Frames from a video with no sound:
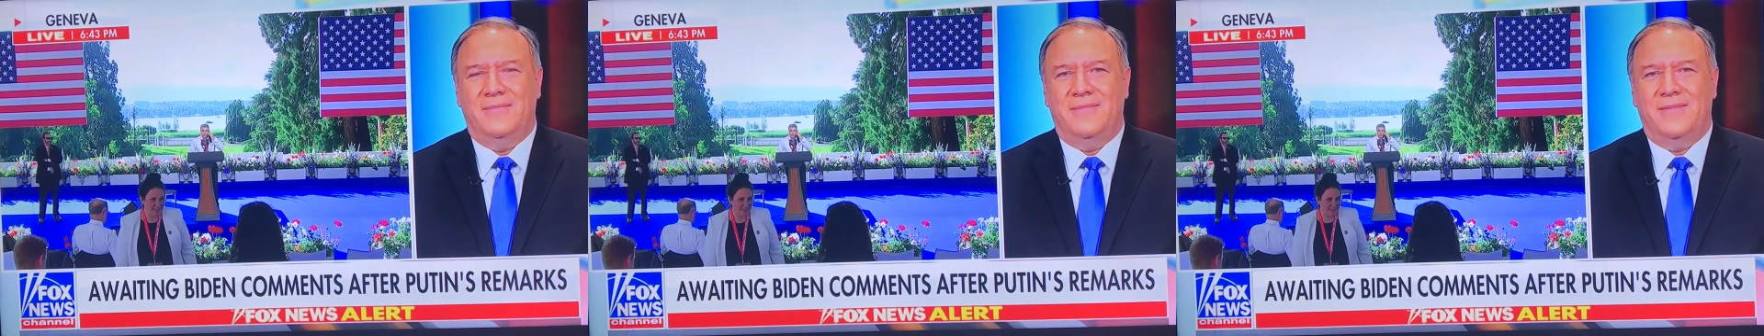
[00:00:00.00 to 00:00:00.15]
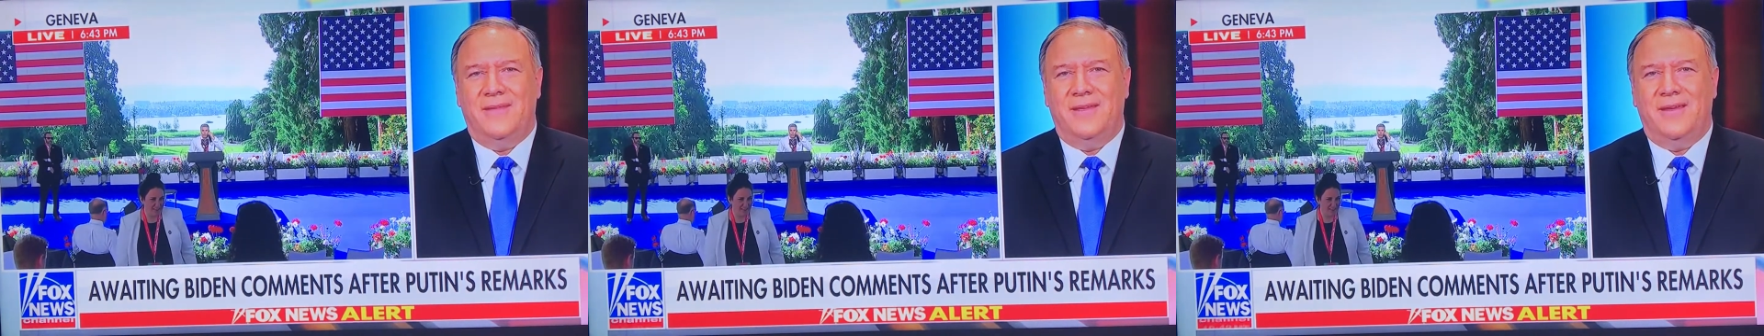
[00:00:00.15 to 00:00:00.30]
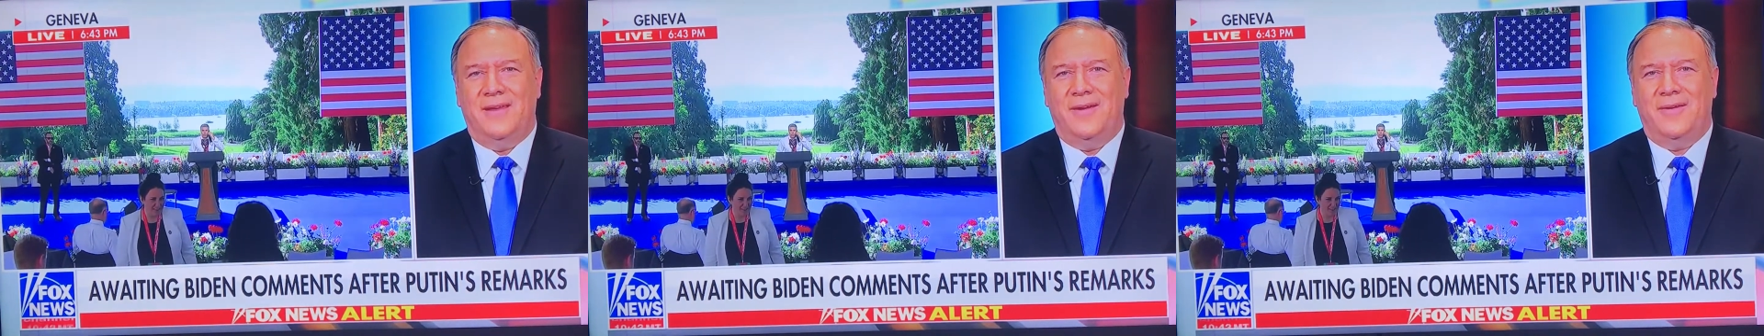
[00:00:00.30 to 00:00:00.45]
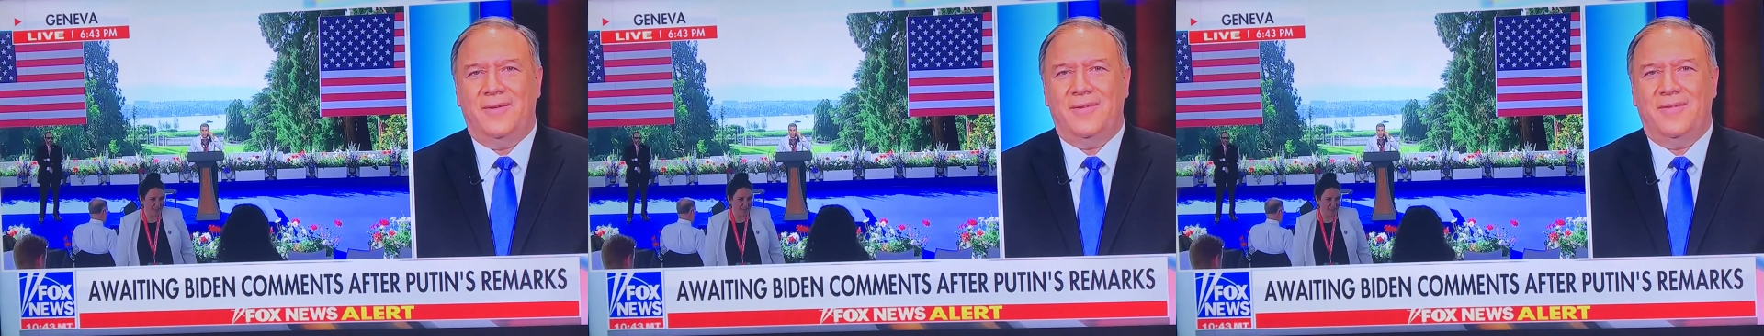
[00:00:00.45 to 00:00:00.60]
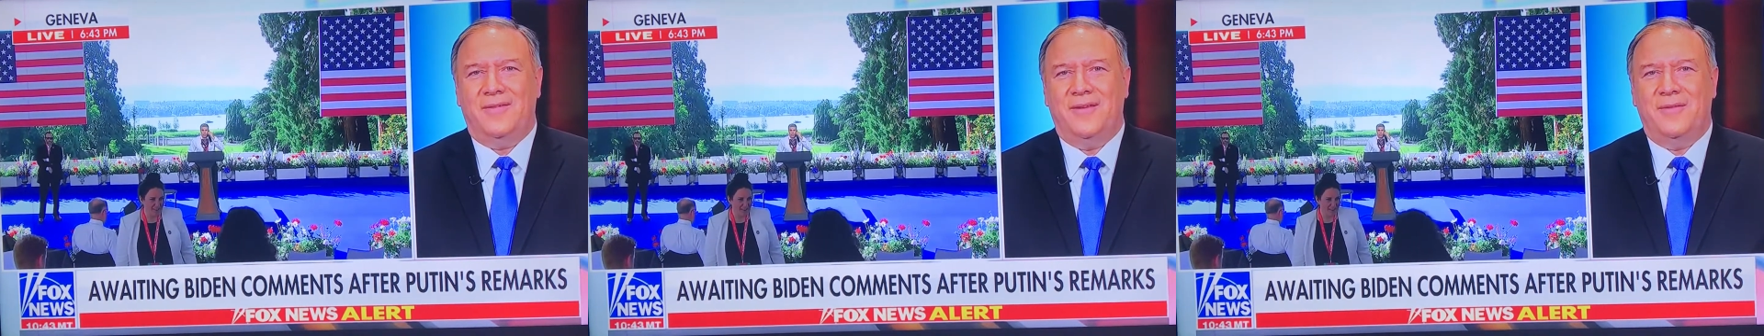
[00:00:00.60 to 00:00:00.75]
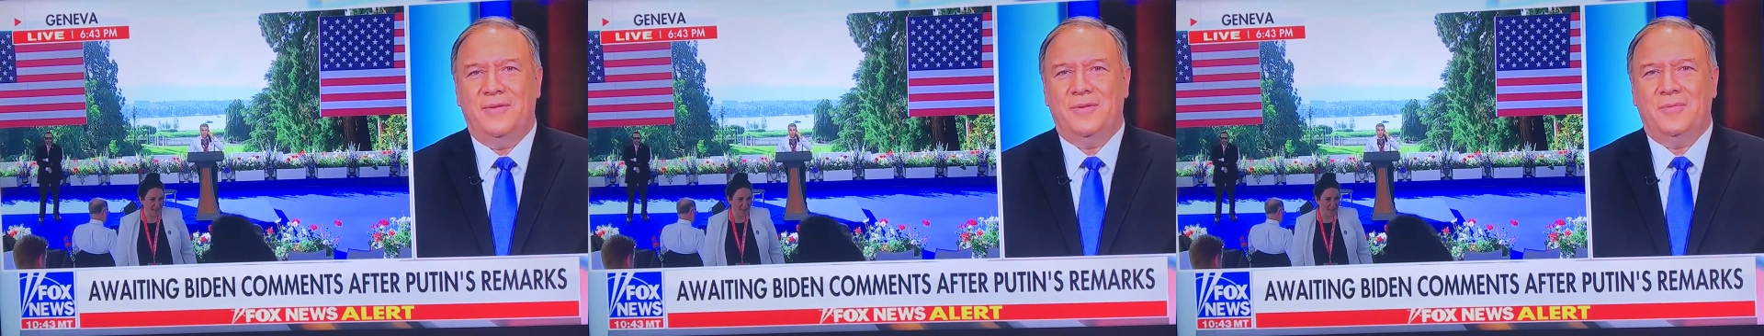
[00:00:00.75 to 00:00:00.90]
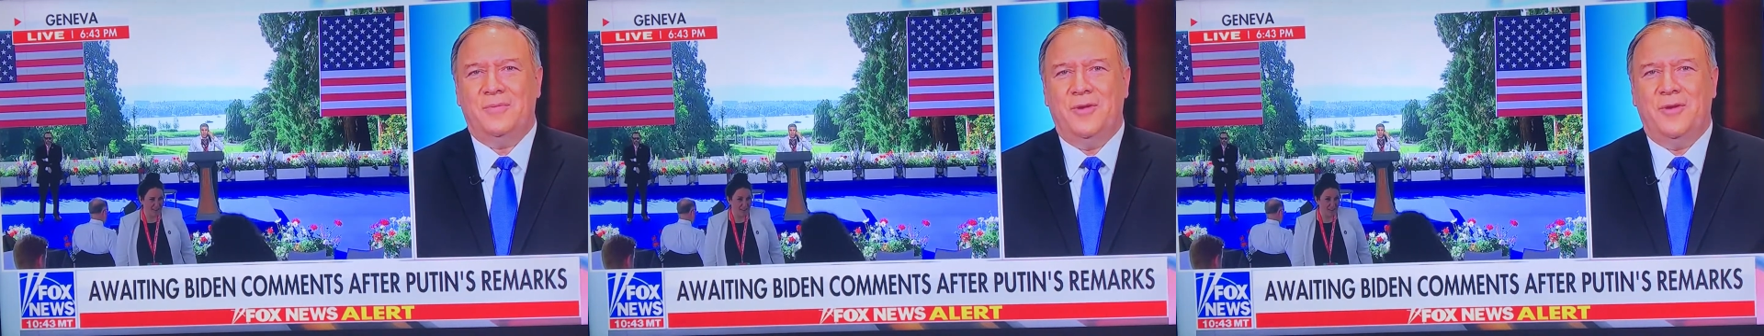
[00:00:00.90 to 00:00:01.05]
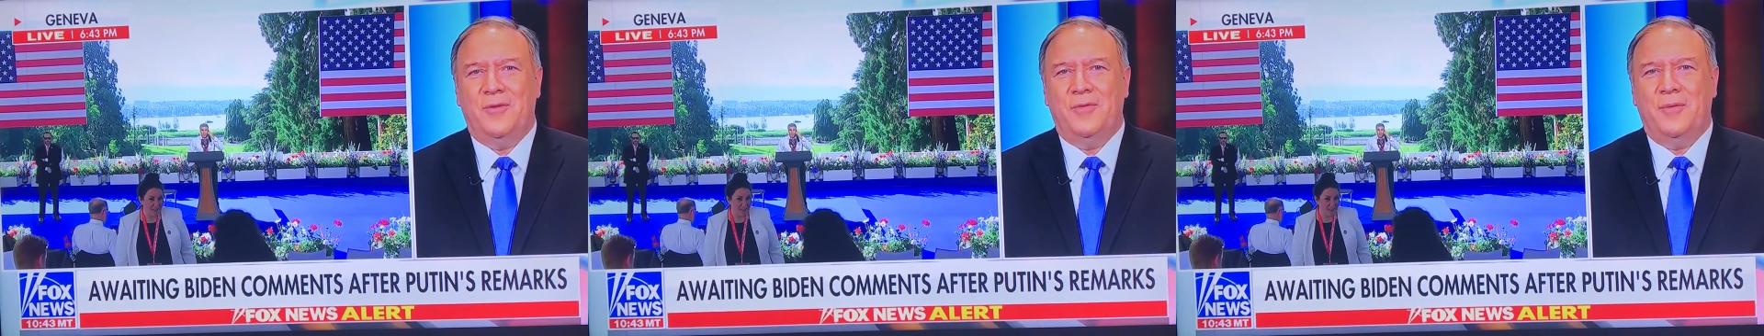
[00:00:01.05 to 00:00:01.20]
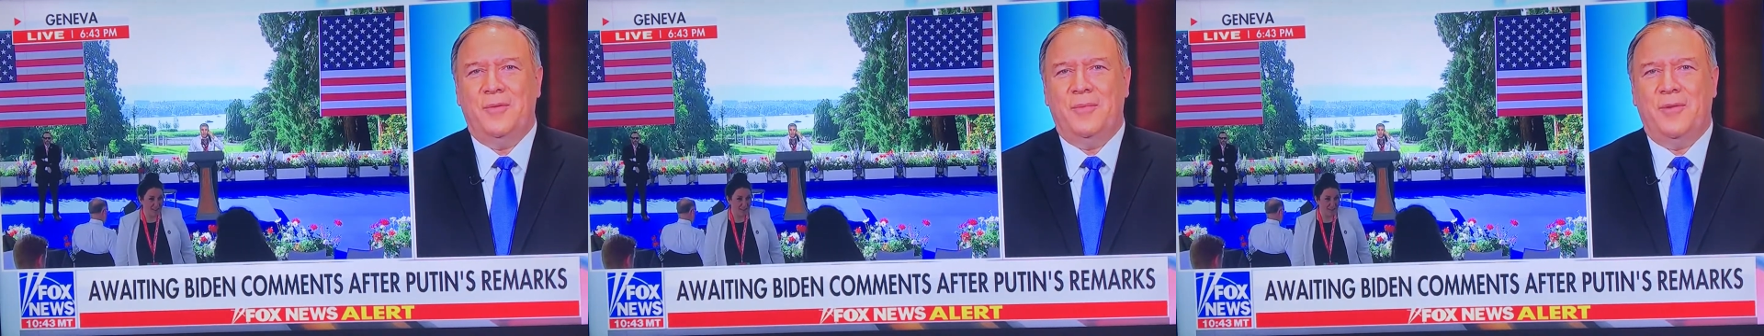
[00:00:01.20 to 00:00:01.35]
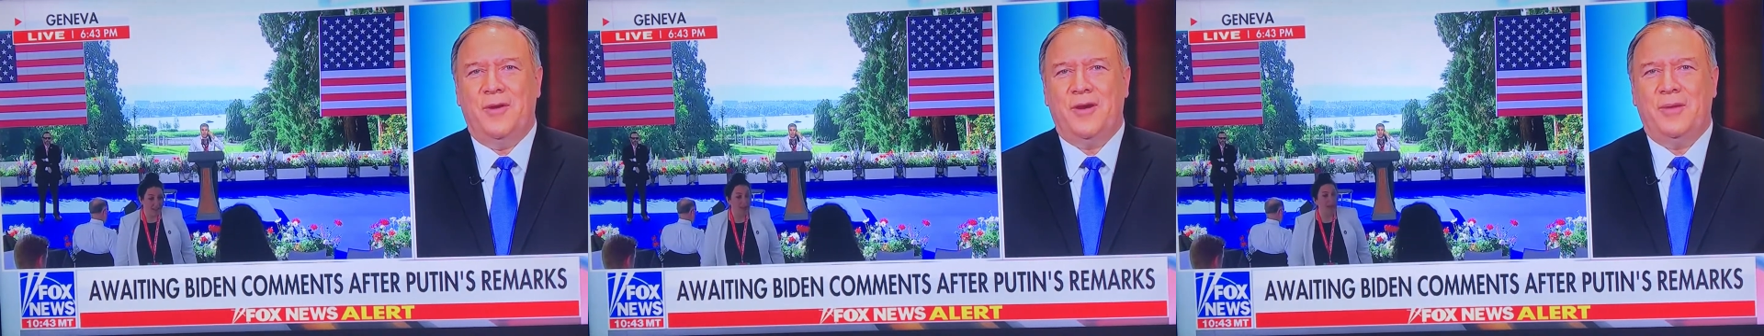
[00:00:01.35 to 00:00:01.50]
Harris, that was pretty
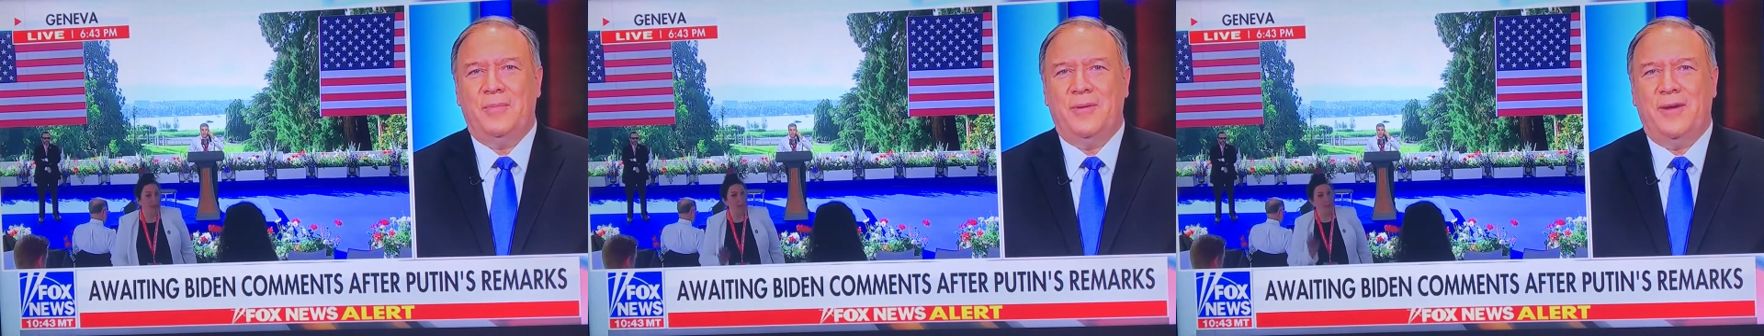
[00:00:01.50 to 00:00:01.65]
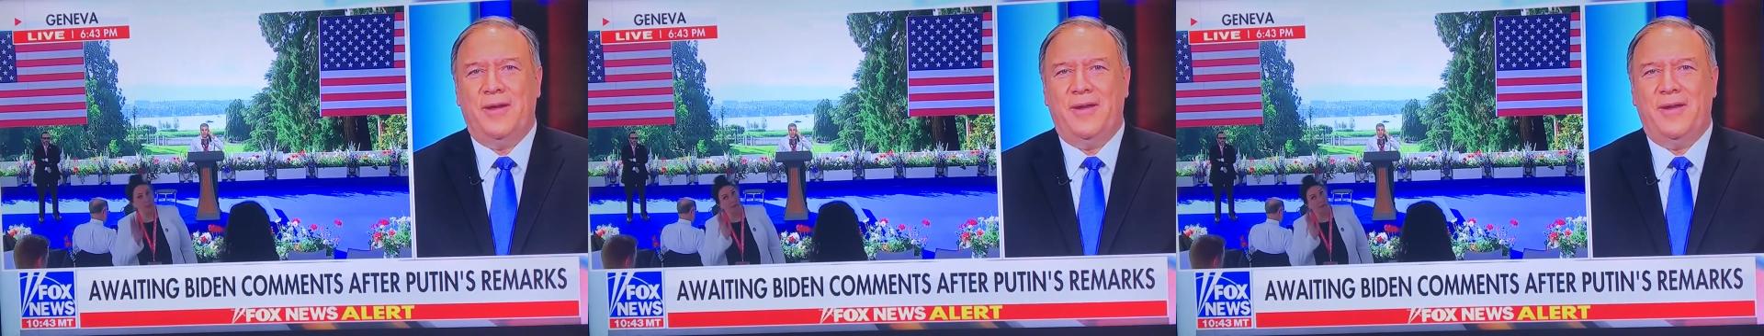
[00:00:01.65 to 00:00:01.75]
remarkable.